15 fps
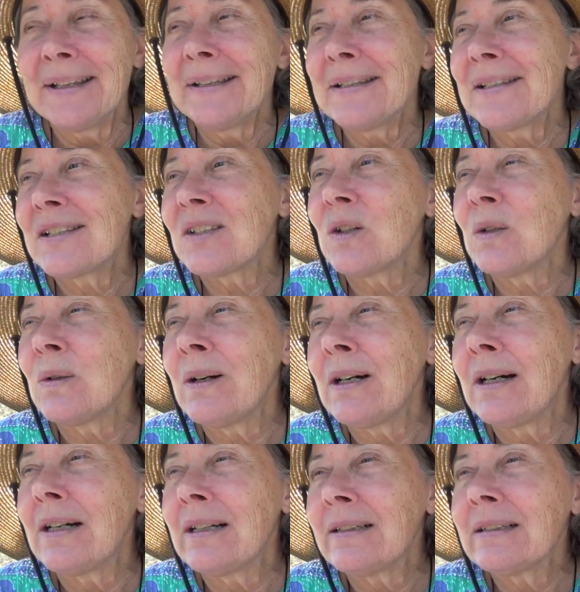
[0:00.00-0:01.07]

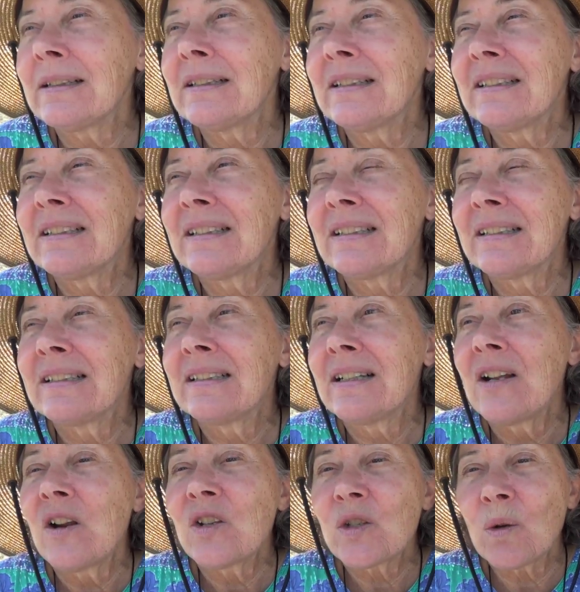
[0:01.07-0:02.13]
So,
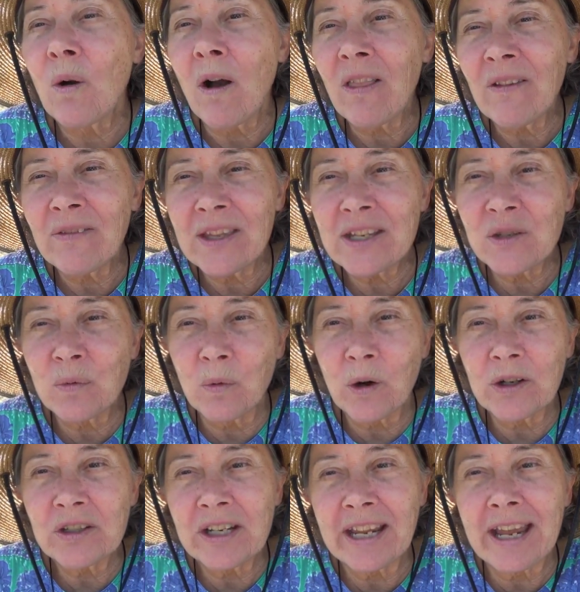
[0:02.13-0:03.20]
so all of these
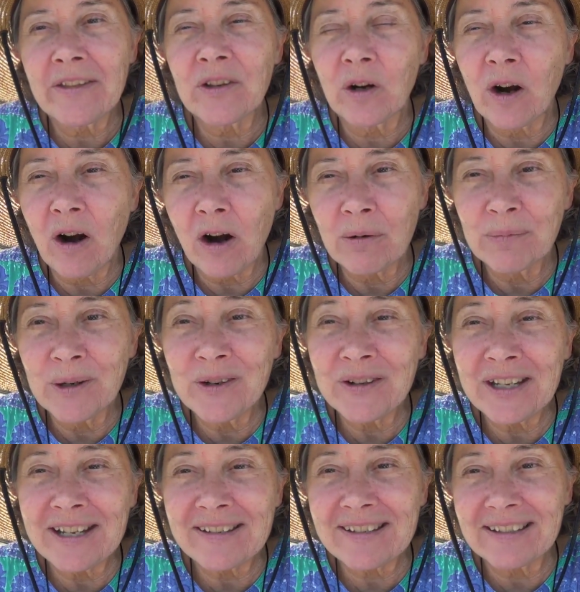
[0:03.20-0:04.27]
work together
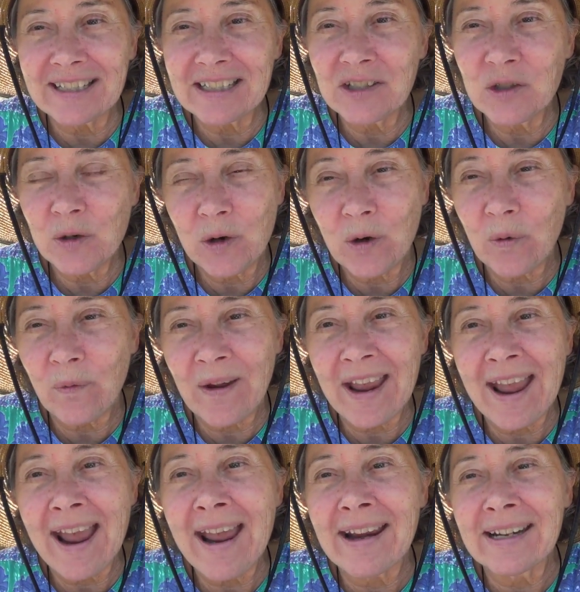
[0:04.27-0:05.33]
harmoniously to
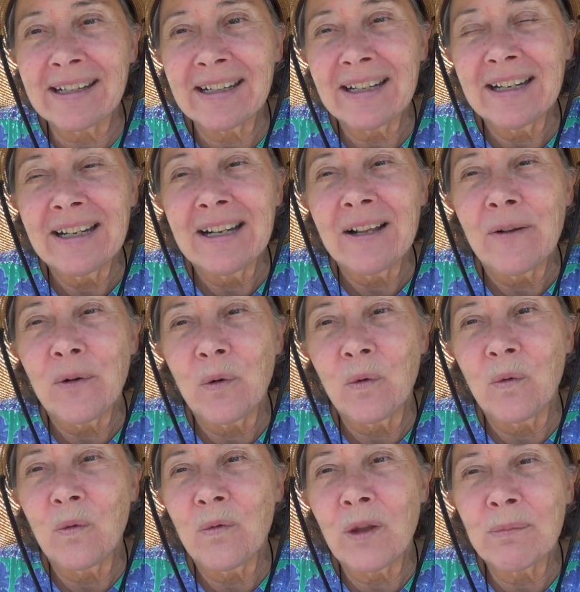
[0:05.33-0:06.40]
create
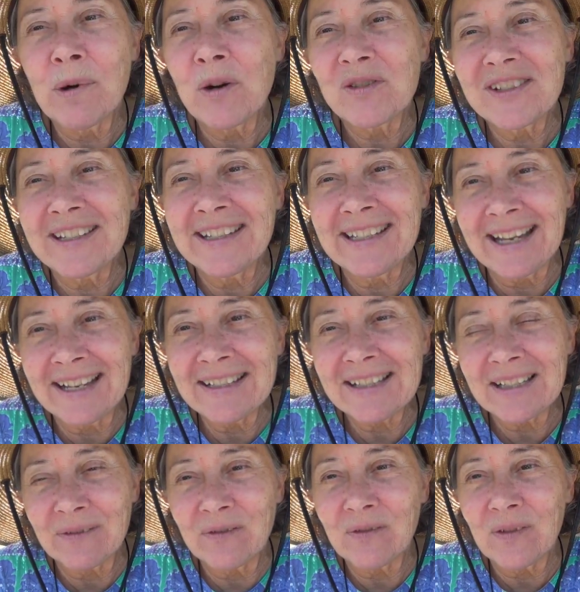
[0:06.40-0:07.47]
the most
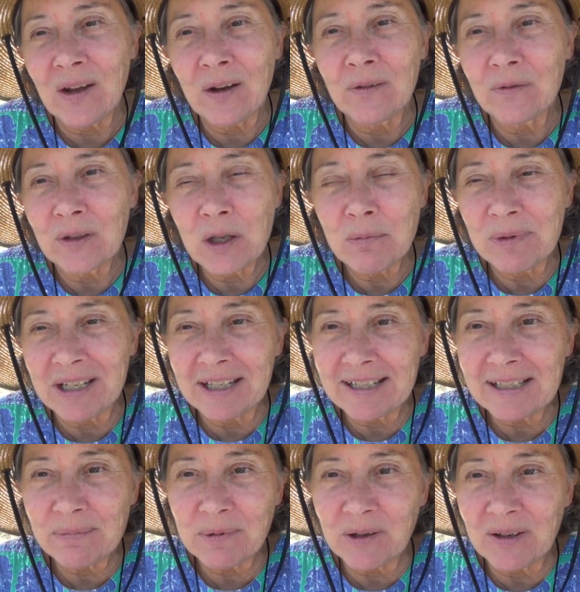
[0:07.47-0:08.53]
dense of human
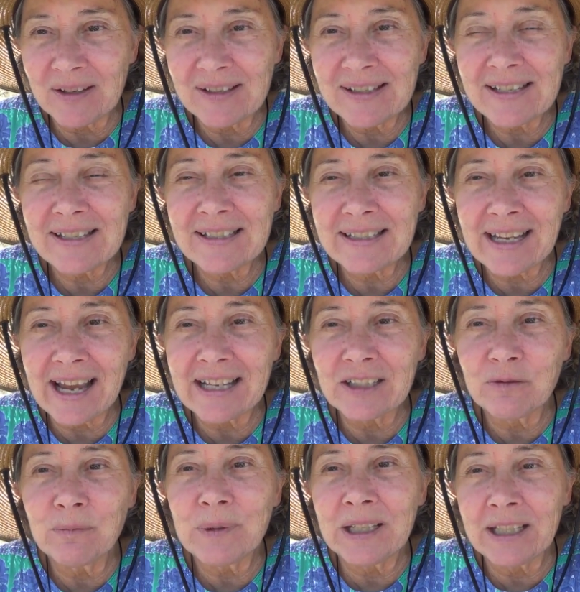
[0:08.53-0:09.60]
experiences, that
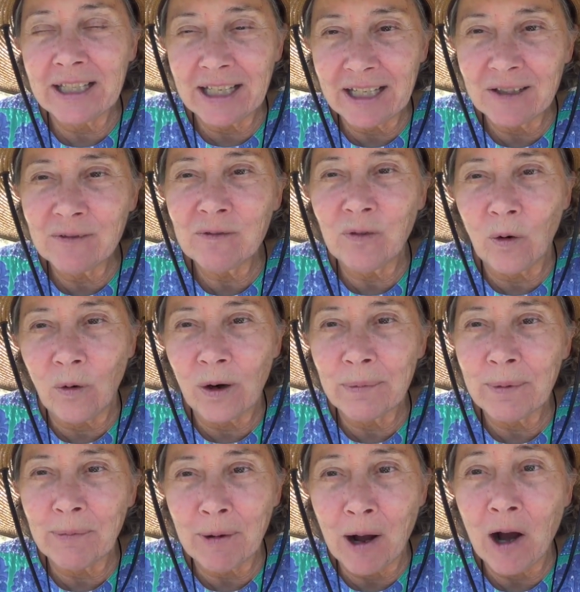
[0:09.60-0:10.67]
of being in
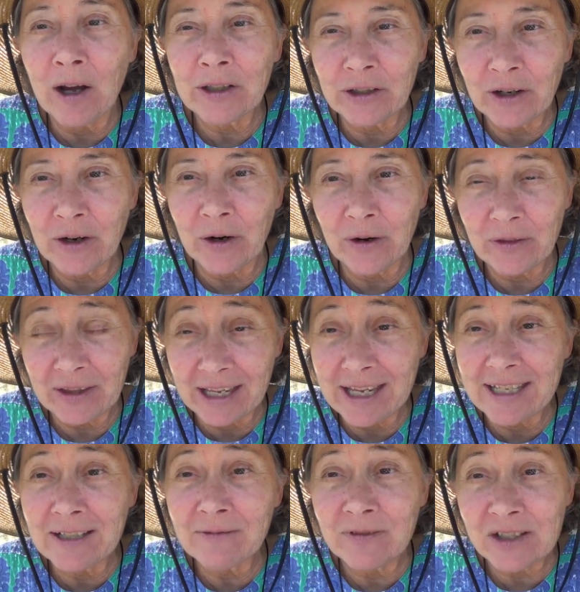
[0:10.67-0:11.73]
form on earth,
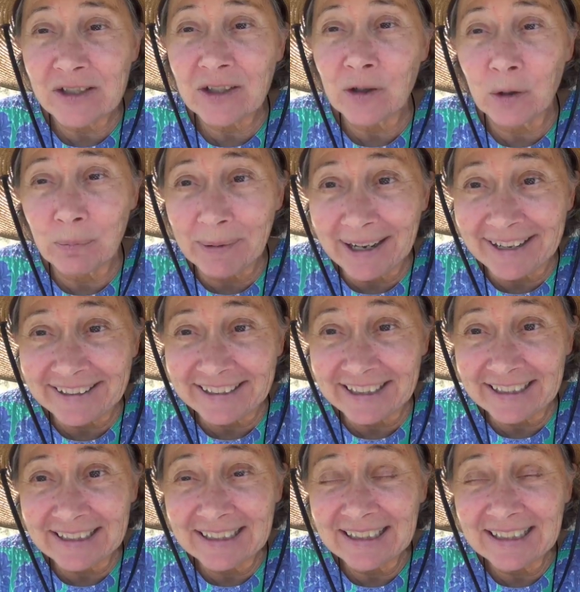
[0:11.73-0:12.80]
in a physical body.